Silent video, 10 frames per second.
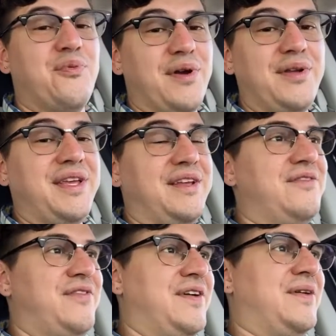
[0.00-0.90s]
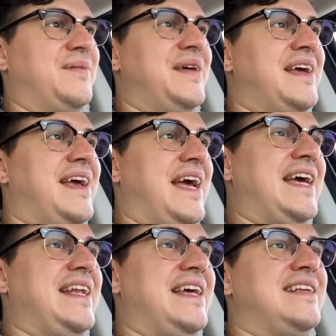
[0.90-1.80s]
brilliant film
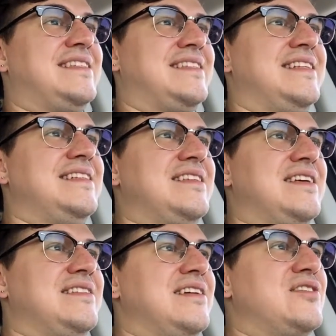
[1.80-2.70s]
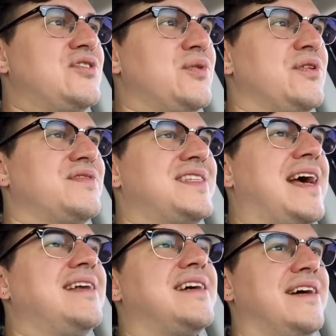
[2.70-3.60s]
and, in a, a, a sort of
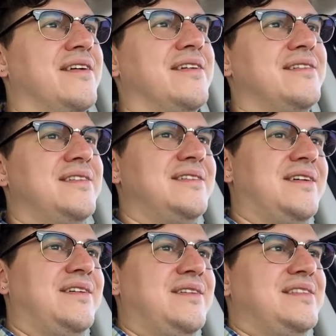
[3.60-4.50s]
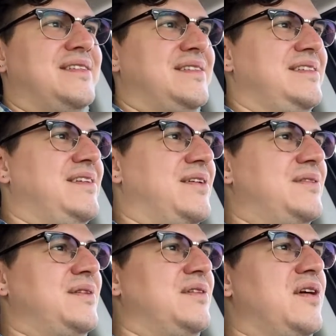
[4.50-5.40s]
satire, uh, uh, uh you
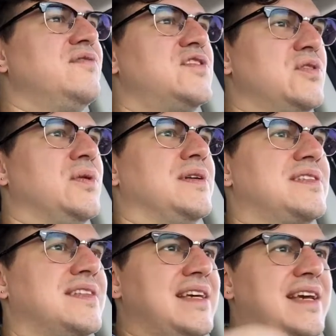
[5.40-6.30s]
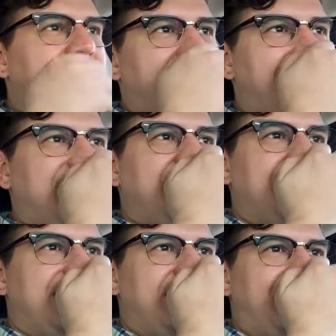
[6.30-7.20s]
know, of sorts.
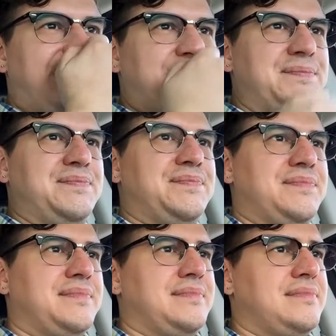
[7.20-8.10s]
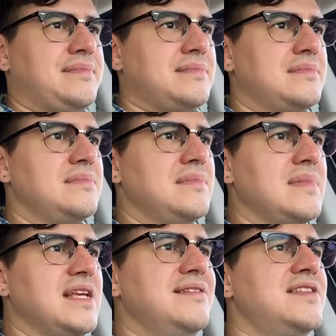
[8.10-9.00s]
And um,
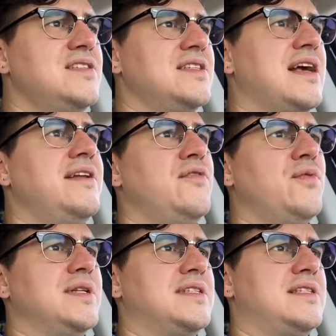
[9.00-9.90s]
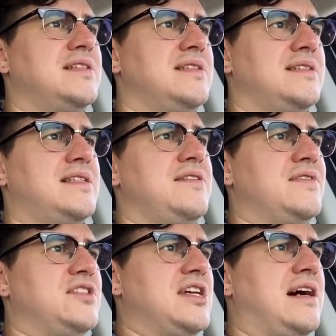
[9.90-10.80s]
this is kind of what
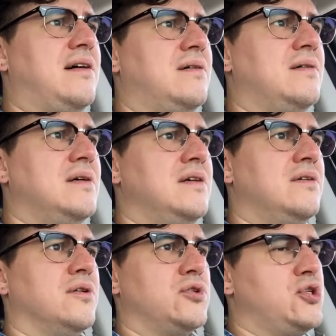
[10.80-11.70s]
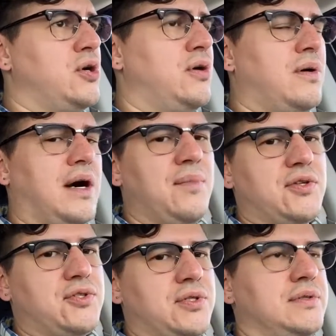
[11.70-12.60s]
Stephen Chow or Cho, I'm
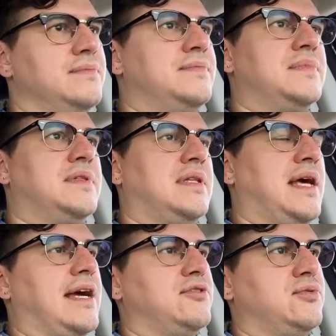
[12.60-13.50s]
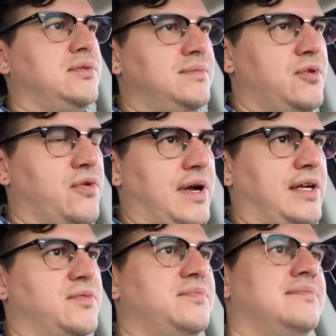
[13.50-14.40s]
not sure the actual correct